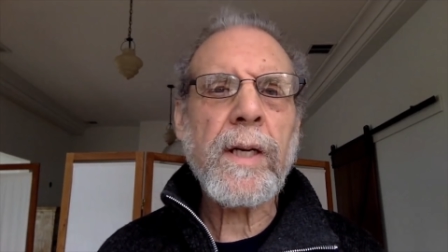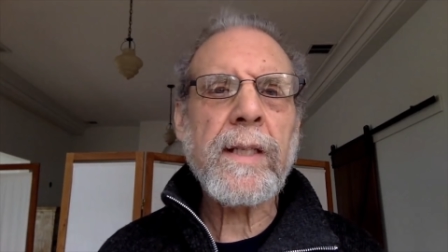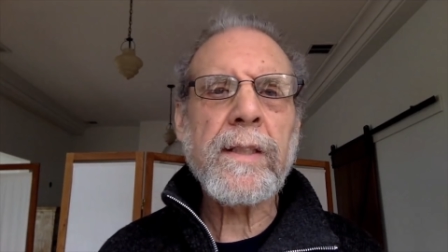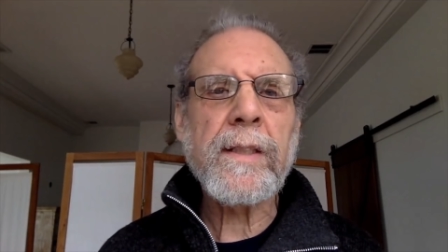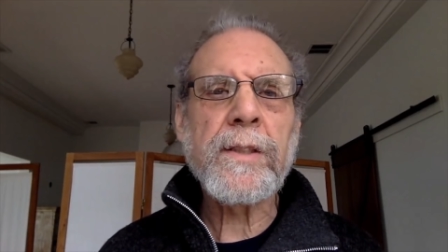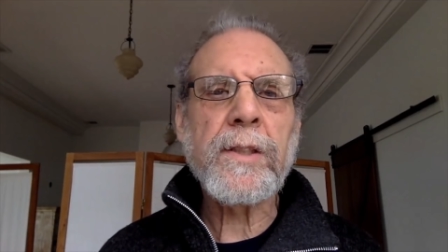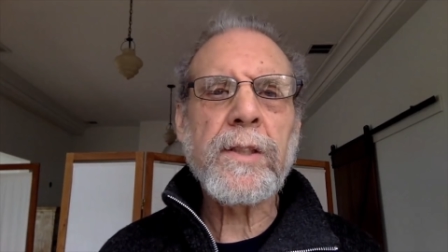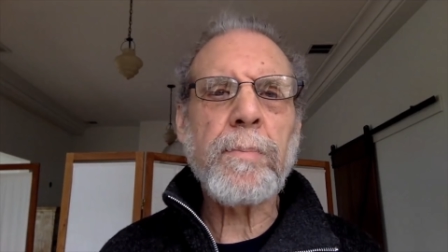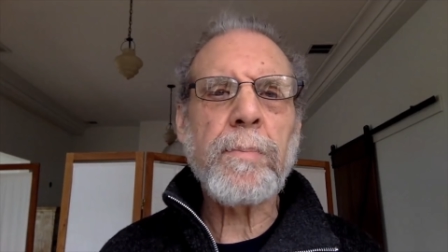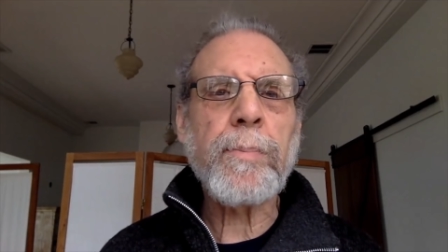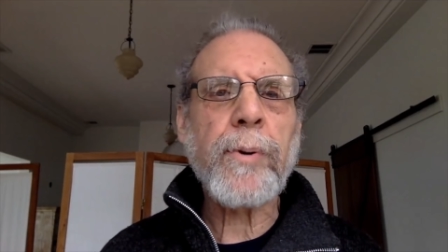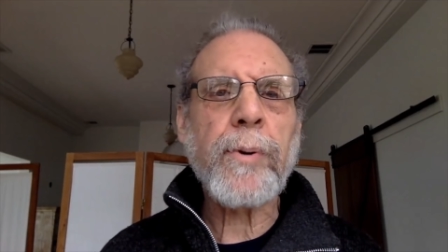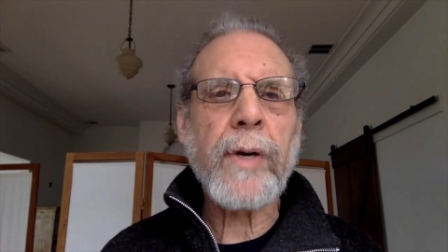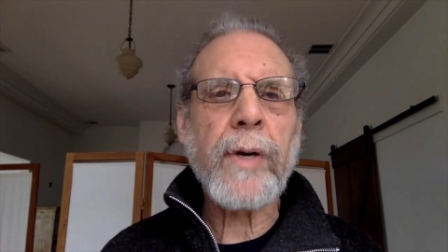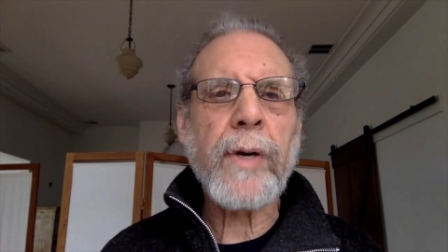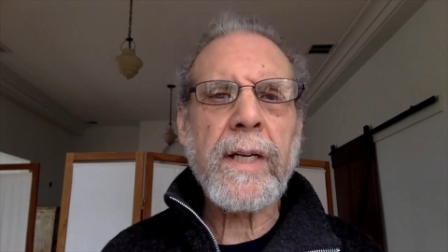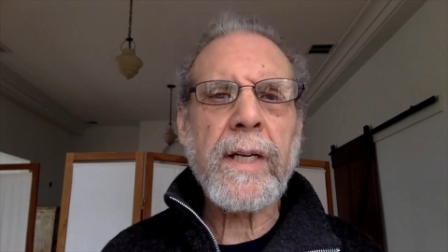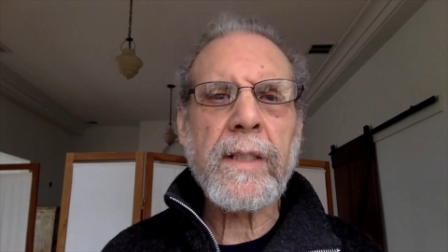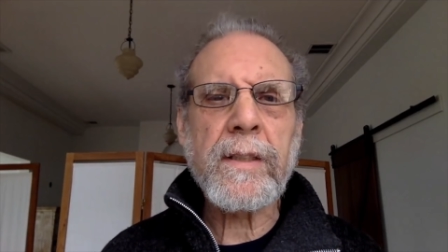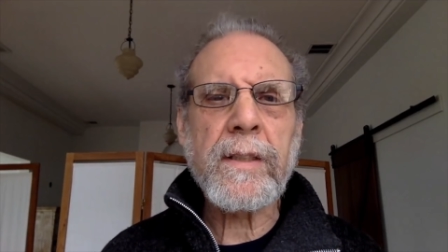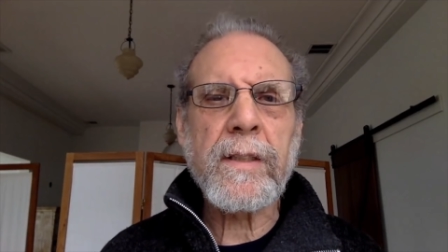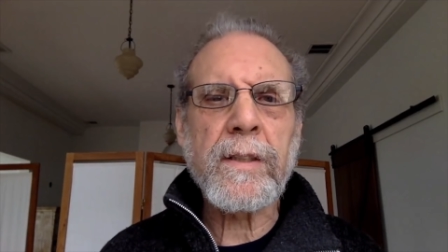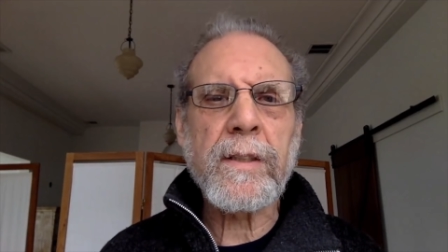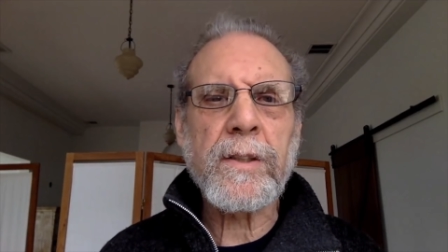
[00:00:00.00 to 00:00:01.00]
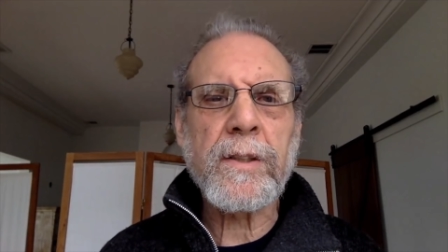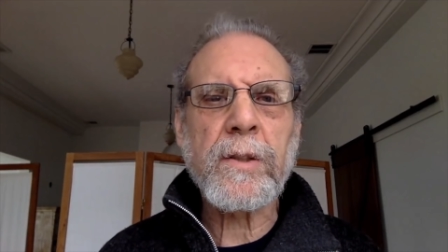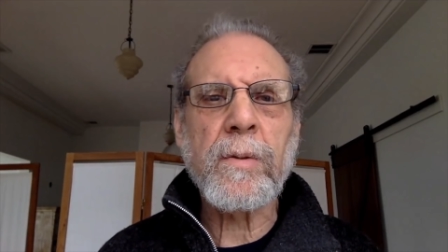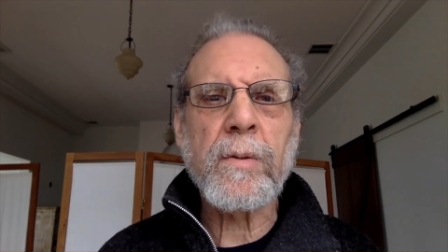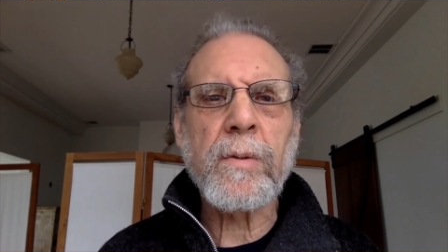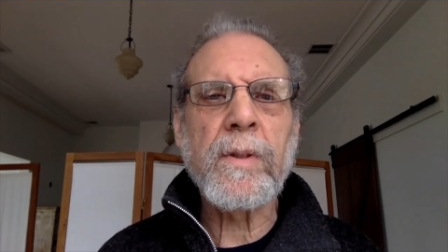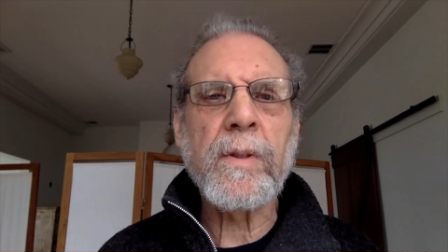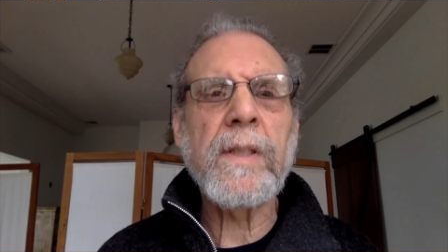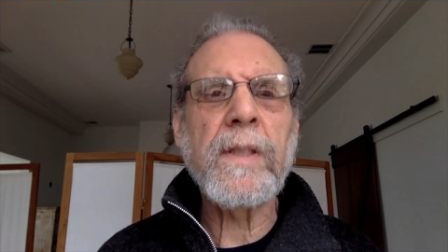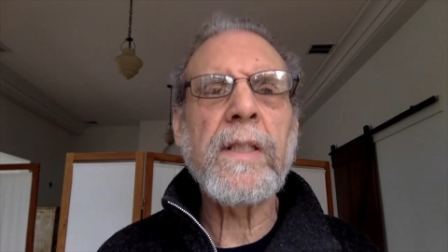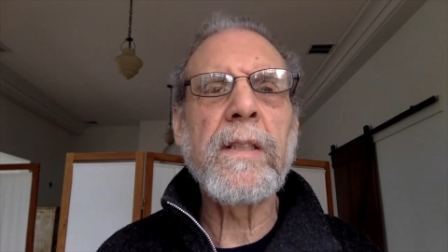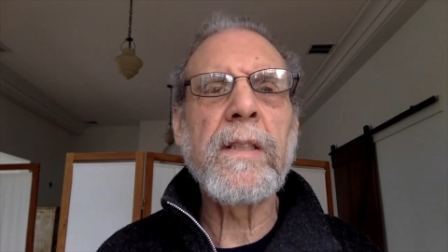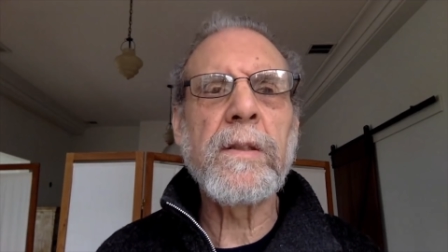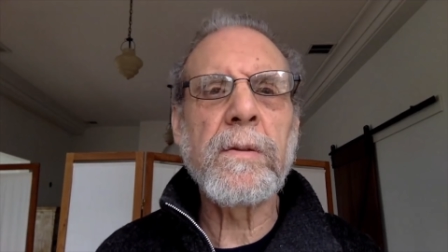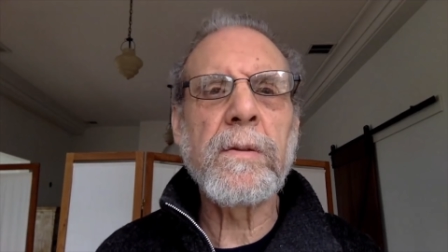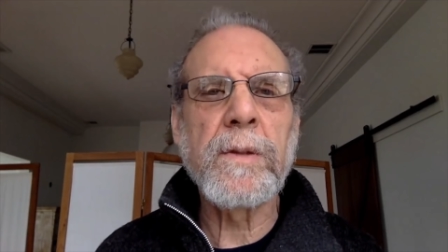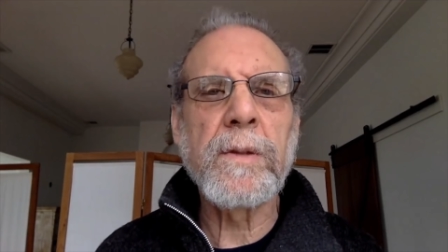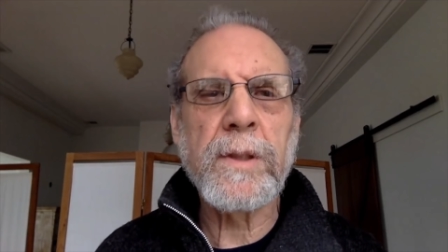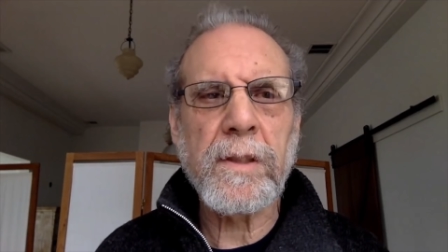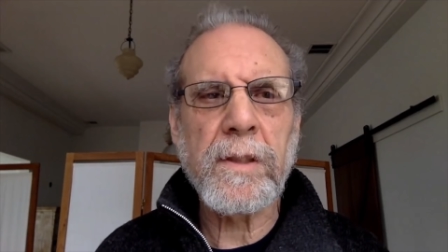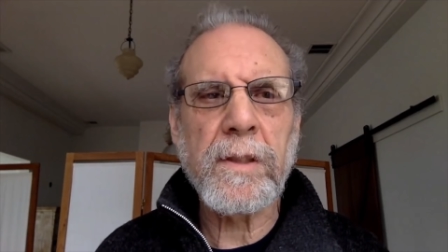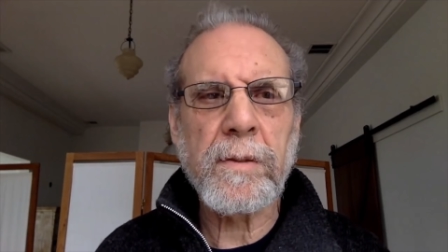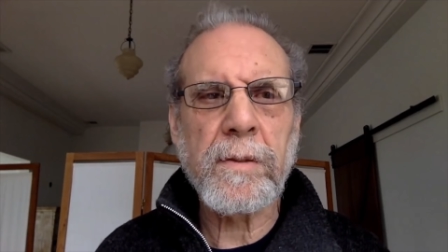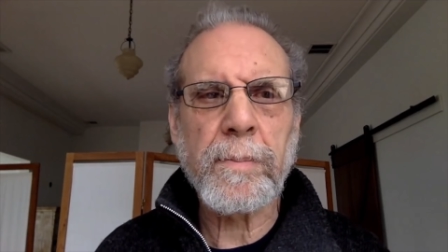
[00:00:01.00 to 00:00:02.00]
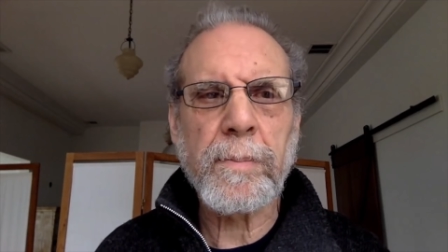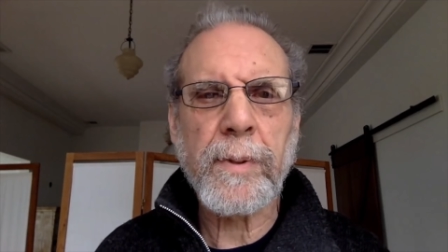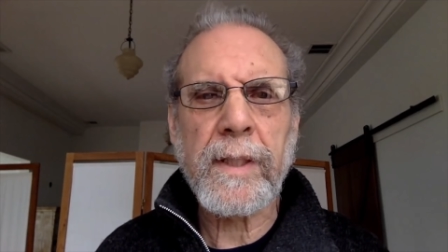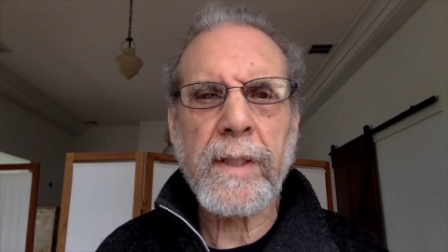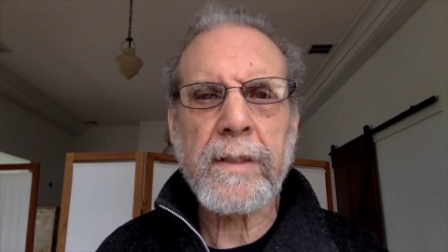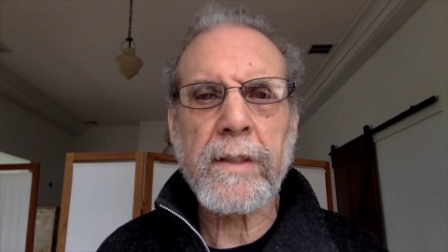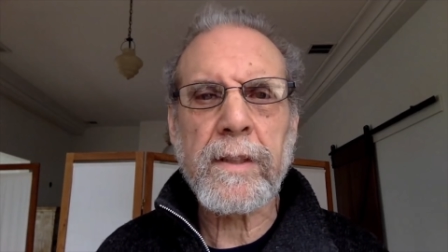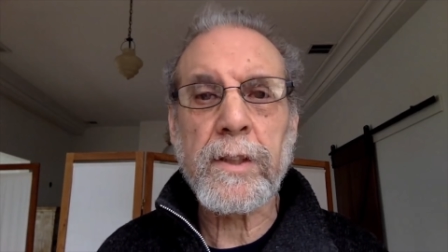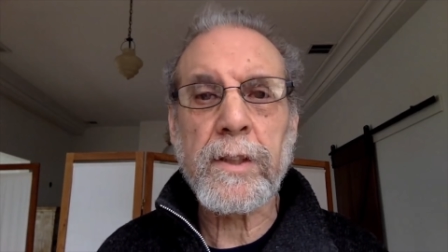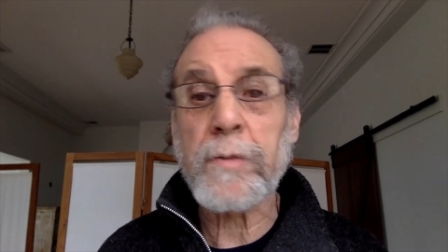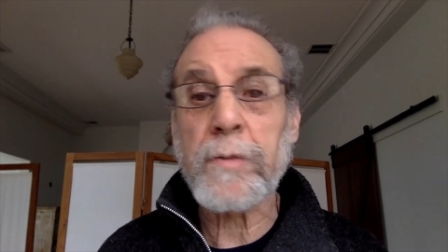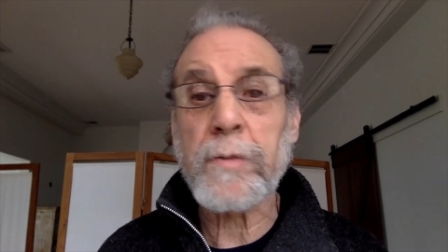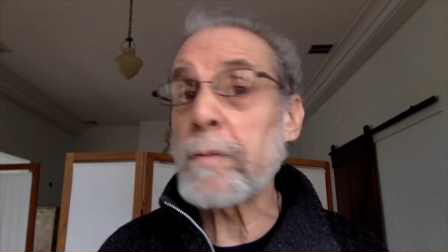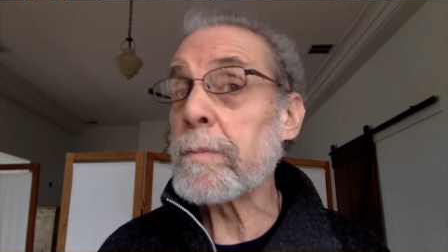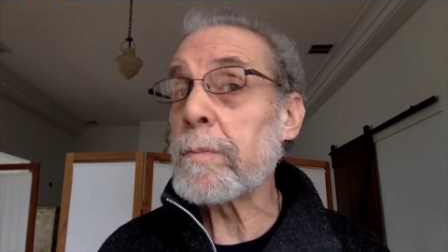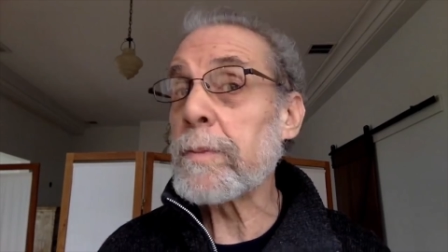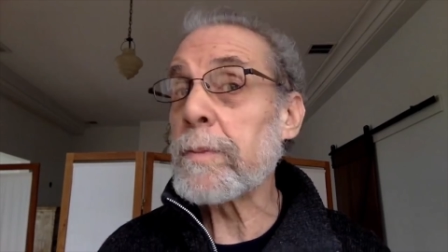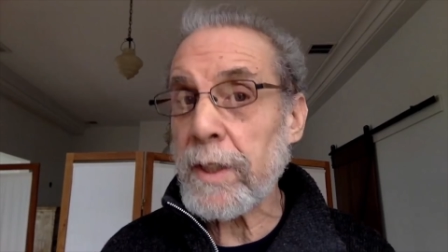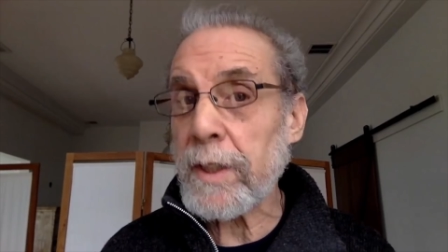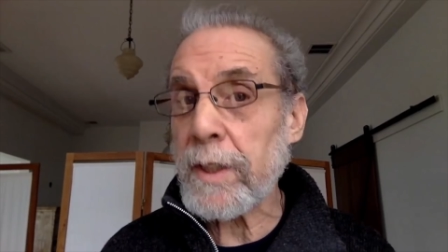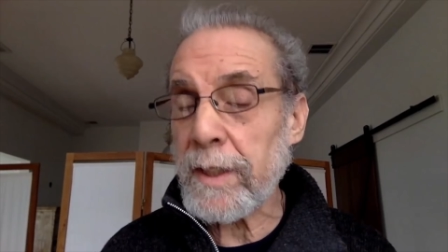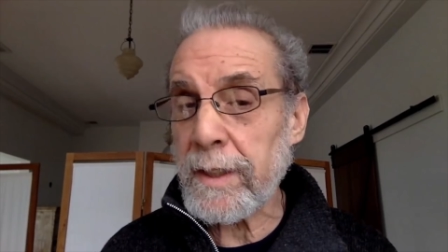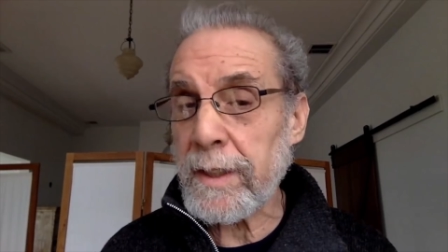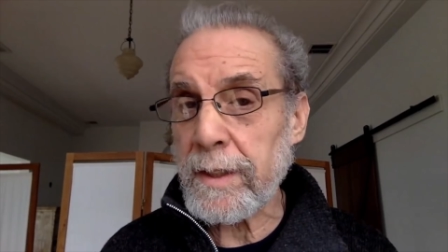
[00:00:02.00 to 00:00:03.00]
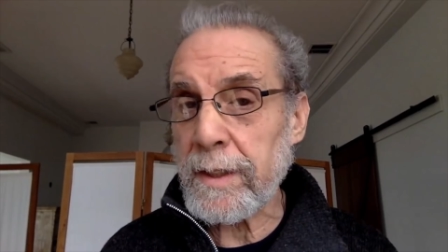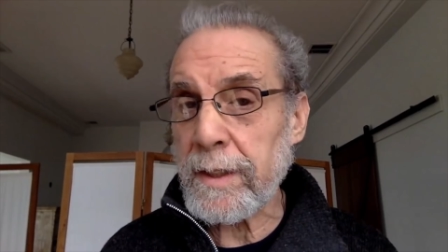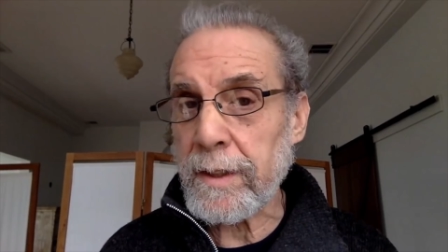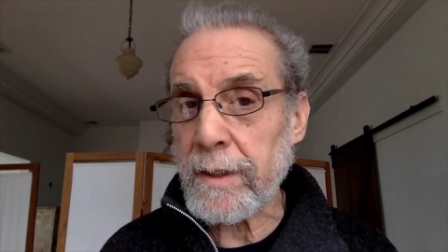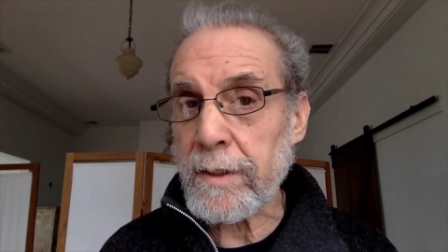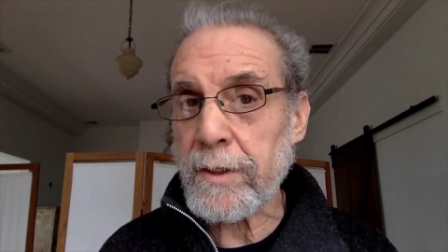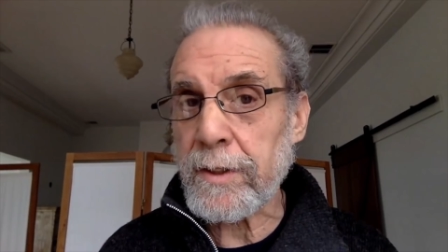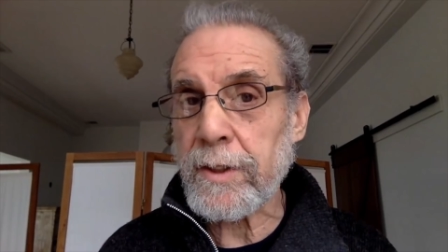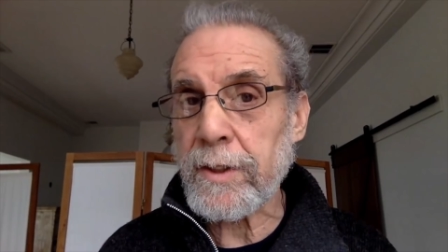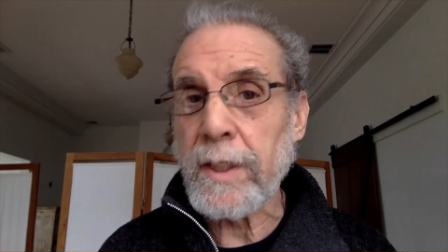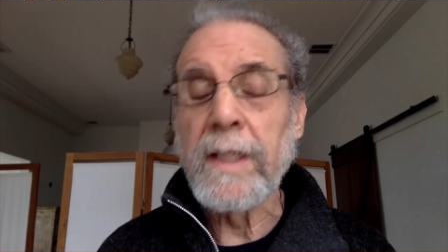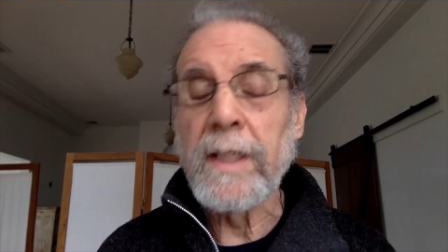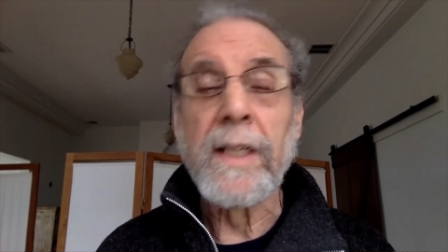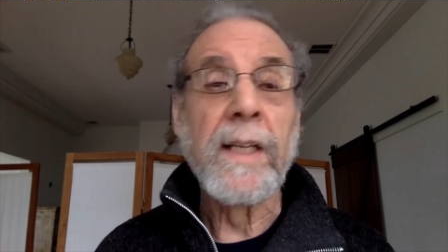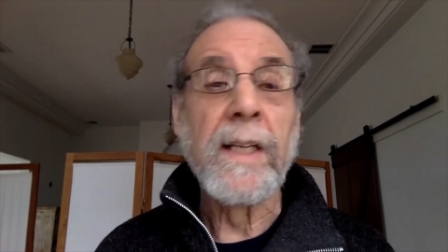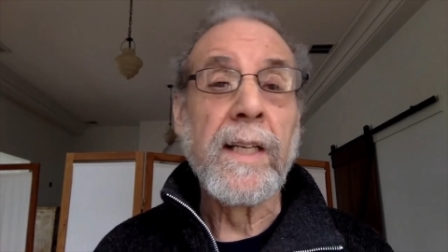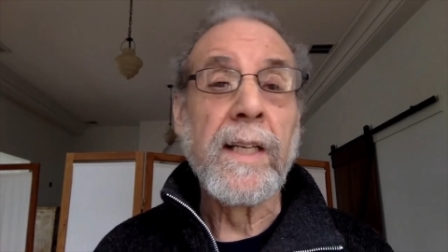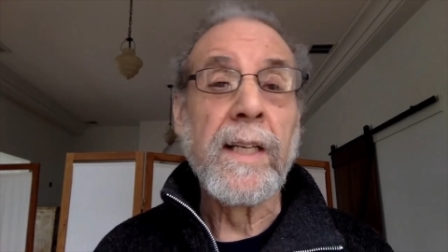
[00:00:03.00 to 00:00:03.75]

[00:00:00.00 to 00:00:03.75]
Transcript: has a practice or an interest in a practice from science